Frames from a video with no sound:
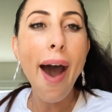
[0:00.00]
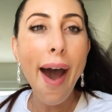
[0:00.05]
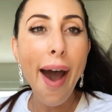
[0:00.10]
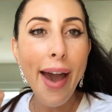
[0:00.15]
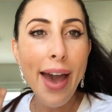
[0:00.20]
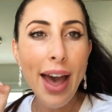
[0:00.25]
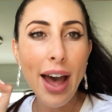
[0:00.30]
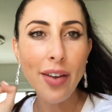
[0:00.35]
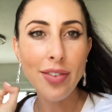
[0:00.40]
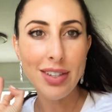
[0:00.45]

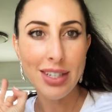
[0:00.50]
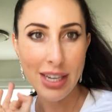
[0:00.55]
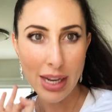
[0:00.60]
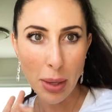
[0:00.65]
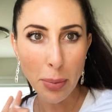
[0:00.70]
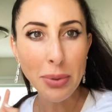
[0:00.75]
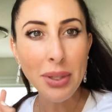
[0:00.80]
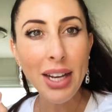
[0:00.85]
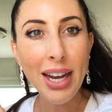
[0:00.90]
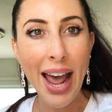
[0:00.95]
I have
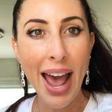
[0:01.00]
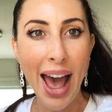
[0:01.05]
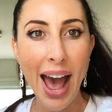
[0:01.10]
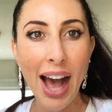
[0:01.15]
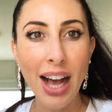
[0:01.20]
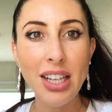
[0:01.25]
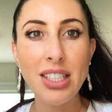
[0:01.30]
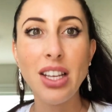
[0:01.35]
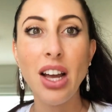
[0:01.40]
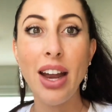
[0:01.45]
tips and
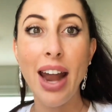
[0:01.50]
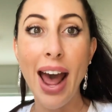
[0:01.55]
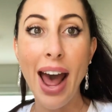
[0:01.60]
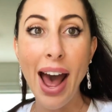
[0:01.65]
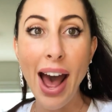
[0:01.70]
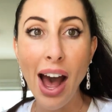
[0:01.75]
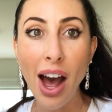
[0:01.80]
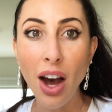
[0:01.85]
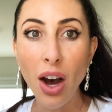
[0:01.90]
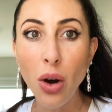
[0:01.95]
hacks on
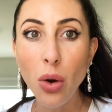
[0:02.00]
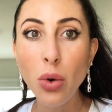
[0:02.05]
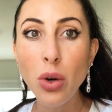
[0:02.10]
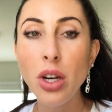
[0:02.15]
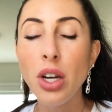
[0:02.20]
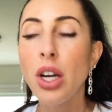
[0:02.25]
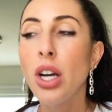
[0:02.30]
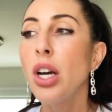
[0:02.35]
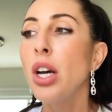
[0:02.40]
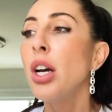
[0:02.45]

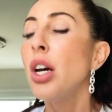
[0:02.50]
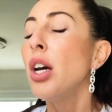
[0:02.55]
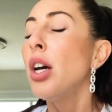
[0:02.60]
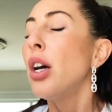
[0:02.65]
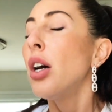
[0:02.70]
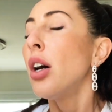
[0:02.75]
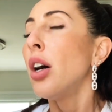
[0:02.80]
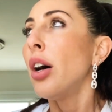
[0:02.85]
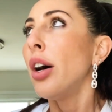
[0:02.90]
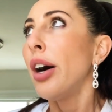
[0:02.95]
how
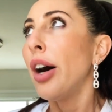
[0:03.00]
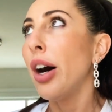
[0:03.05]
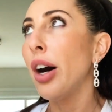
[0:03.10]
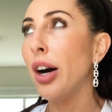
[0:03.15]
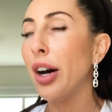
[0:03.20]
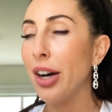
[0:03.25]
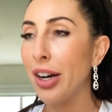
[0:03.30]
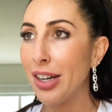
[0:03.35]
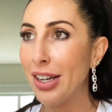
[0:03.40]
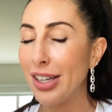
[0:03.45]

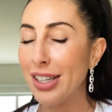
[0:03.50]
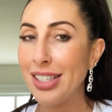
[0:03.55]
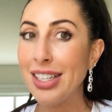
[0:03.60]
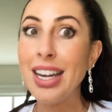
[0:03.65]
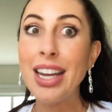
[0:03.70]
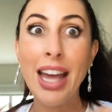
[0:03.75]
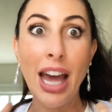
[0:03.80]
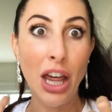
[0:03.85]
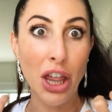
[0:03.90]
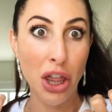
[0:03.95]

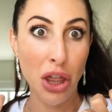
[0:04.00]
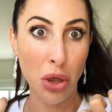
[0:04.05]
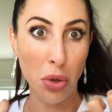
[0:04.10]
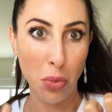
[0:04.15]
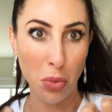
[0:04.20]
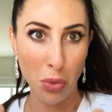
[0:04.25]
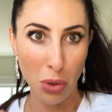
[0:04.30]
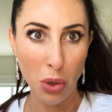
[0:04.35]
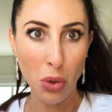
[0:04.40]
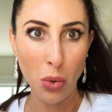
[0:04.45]
to get
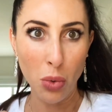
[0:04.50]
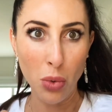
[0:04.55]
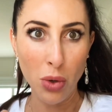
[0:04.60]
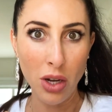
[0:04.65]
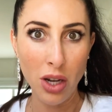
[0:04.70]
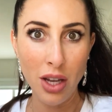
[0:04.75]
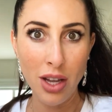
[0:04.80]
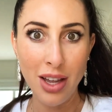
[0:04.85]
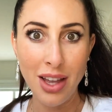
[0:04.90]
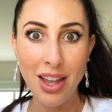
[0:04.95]
through
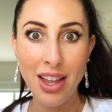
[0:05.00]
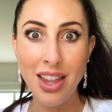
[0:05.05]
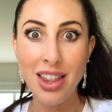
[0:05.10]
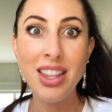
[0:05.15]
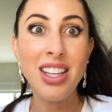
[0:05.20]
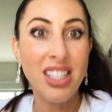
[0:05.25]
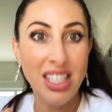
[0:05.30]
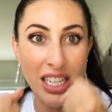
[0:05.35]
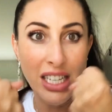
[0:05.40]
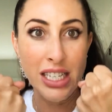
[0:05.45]

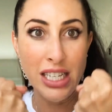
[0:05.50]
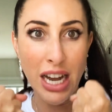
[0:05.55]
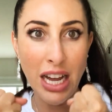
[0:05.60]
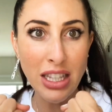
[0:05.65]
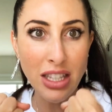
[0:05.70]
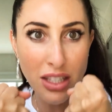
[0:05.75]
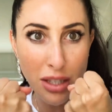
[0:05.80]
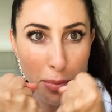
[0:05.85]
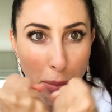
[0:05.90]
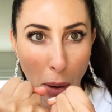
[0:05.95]
this
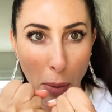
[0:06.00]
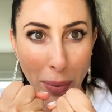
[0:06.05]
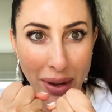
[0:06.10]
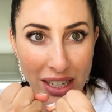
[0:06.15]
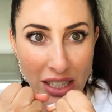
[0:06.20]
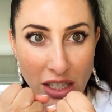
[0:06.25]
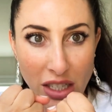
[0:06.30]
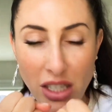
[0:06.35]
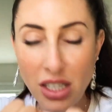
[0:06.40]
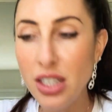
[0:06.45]
intense
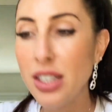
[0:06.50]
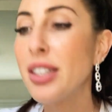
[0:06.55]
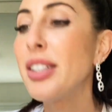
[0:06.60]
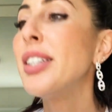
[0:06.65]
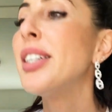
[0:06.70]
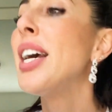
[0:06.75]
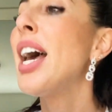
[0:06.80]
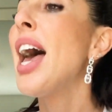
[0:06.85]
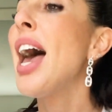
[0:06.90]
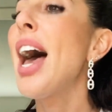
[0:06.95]
moment.
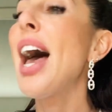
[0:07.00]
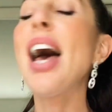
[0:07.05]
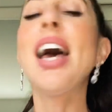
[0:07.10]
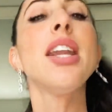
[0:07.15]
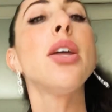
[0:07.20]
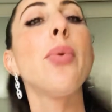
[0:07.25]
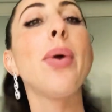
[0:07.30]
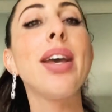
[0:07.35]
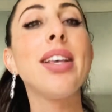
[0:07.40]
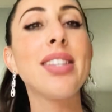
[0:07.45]

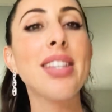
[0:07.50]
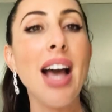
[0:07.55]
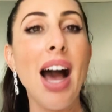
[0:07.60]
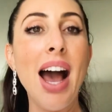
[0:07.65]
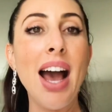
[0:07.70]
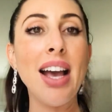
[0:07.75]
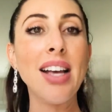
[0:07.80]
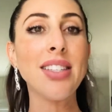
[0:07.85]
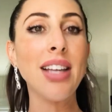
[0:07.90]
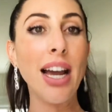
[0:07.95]
Anyways,
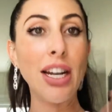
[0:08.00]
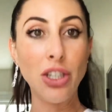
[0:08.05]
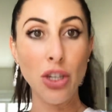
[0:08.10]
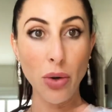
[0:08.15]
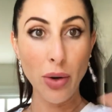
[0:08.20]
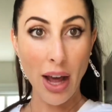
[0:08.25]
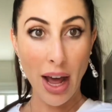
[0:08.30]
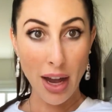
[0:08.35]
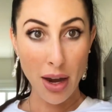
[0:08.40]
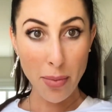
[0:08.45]
guys, I
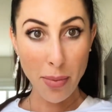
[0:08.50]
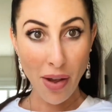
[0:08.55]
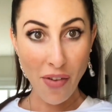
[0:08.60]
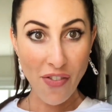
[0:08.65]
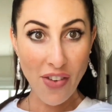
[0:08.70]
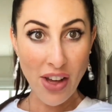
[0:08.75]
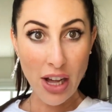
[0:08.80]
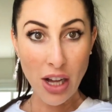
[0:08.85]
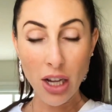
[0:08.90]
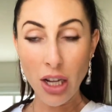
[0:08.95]
don't edit my
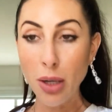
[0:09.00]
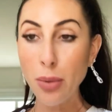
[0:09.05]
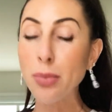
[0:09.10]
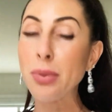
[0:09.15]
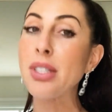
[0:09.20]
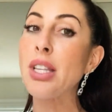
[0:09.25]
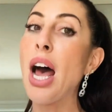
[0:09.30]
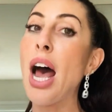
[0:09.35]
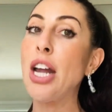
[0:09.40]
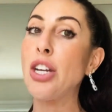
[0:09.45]

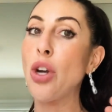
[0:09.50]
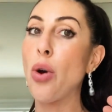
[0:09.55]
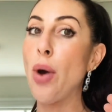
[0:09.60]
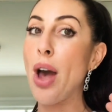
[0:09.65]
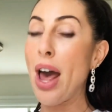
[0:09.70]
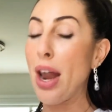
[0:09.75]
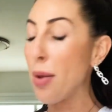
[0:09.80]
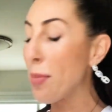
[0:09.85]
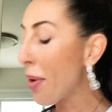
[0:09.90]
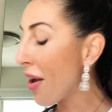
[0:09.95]
films. I don't
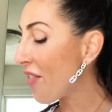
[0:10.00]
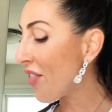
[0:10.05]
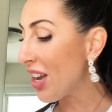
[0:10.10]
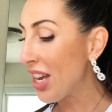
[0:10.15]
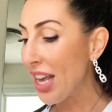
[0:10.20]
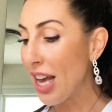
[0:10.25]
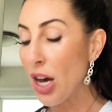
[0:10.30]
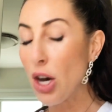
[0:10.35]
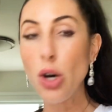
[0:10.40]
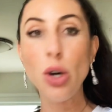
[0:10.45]
edit my
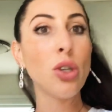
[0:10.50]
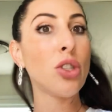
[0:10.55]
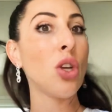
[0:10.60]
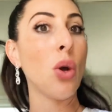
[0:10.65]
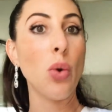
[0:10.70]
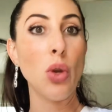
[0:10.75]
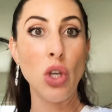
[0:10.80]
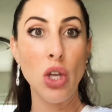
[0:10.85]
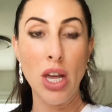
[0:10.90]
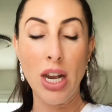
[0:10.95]
videos.
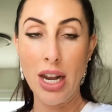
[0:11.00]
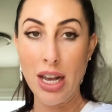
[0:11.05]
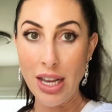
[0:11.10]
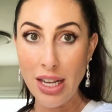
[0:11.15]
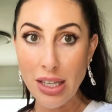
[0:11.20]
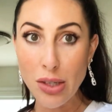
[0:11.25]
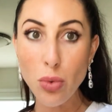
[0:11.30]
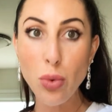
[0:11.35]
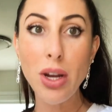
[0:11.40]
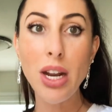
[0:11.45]
So it
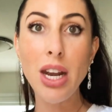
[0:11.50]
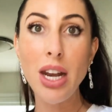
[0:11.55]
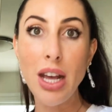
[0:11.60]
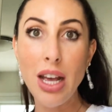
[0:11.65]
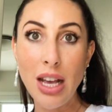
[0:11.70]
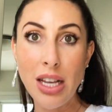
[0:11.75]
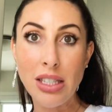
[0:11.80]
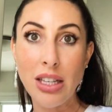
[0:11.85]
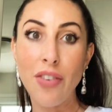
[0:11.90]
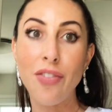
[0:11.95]
is what it
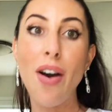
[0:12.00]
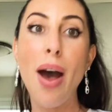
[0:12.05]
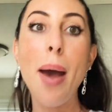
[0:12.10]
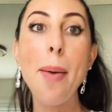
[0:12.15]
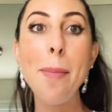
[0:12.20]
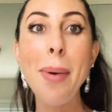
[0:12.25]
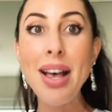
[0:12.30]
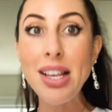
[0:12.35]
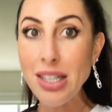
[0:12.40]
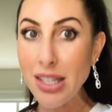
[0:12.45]
is. If I
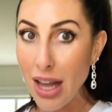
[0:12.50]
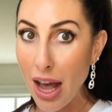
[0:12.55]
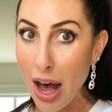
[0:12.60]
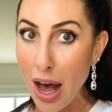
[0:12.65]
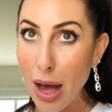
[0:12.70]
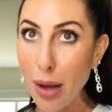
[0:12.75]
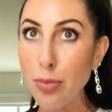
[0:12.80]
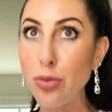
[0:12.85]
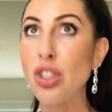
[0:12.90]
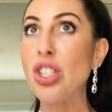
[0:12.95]
mess
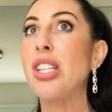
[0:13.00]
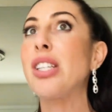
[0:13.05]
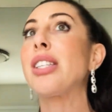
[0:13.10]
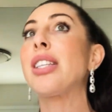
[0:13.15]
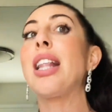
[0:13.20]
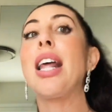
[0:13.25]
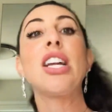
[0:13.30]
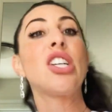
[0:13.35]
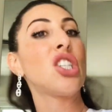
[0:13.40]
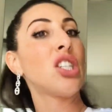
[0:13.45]
up,
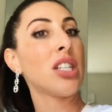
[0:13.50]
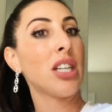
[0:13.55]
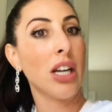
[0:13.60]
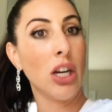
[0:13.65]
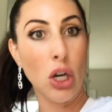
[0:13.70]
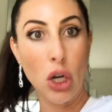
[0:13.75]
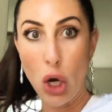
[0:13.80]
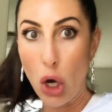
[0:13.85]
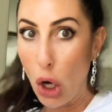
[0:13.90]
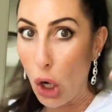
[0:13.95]
let's
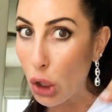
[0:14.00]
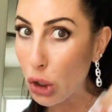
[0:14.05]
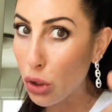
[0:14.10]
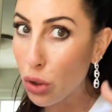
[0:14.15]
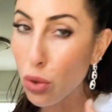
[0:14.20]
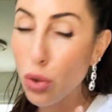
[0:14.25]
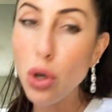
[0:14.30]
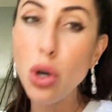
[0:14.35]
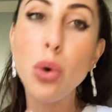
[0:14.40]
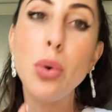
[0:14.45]
just go
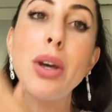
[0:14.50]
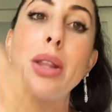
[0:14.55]
through